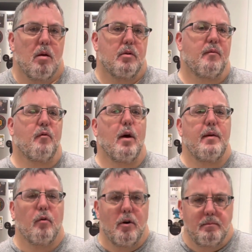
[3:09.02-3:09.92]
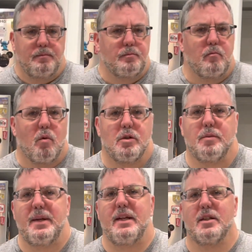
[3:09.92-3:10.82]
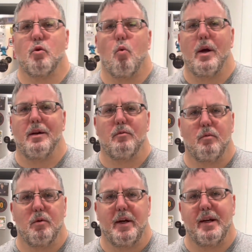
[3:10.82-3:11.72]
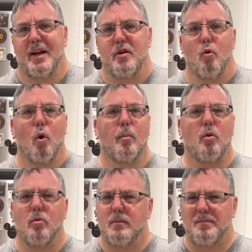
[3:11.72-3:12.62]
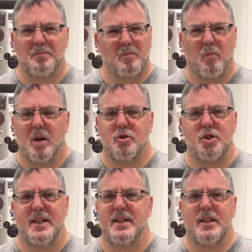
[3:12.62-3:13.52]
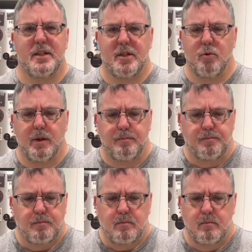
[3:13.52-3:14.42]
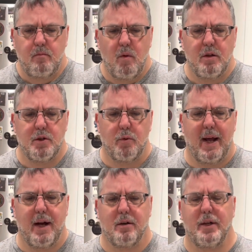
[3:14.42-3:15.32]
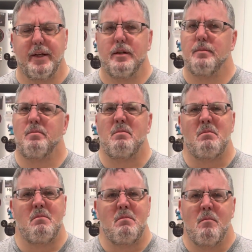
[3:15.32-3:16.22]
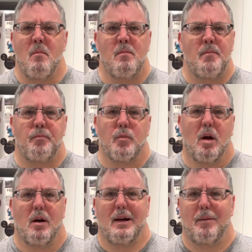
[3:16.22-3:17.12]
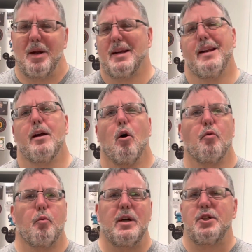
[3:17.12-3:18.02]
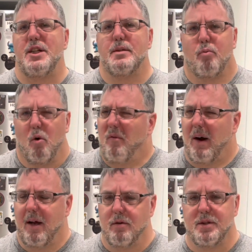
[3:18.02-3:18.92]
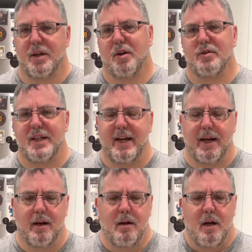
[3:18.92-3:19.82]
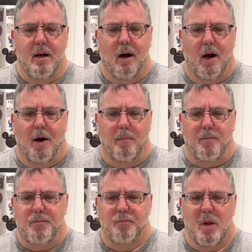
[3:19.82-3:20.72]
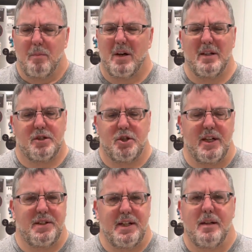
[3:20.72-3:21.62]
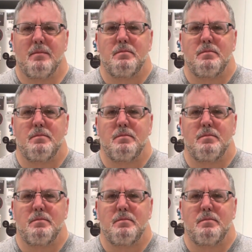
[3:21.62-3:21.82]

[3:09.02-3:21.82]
The flavor to me is quite like a normal cheesiness to it. So not like, I'm not getting all three cheese profiles like they're saying, um, but it is cheesy.